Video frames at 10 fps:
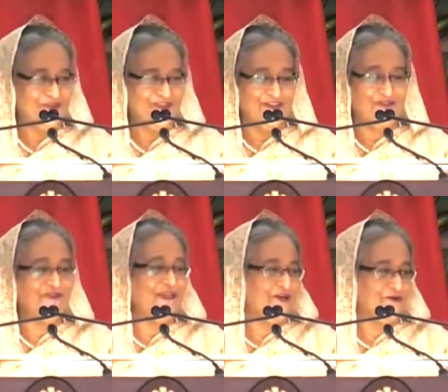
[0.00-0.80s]
So
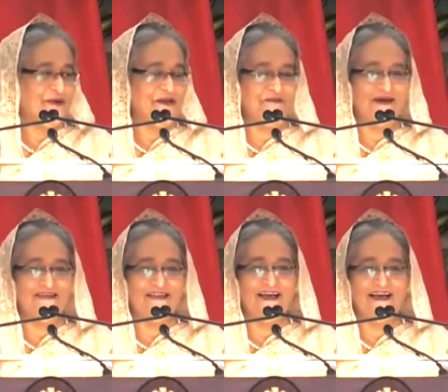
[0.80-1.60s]
thank you very
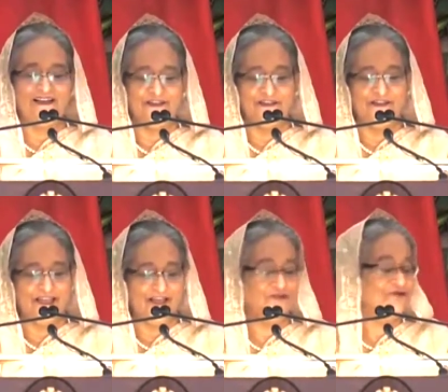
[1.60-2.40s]
much and
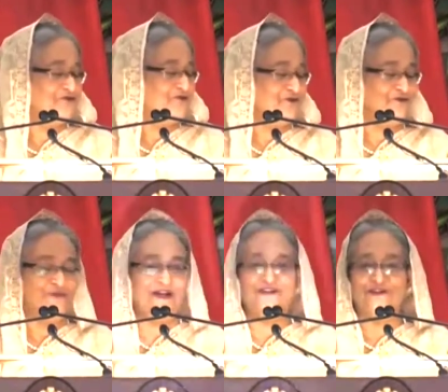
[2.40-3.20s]
thanks to
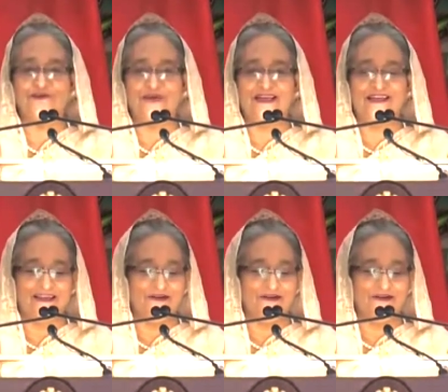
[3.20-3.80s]
friends of eh,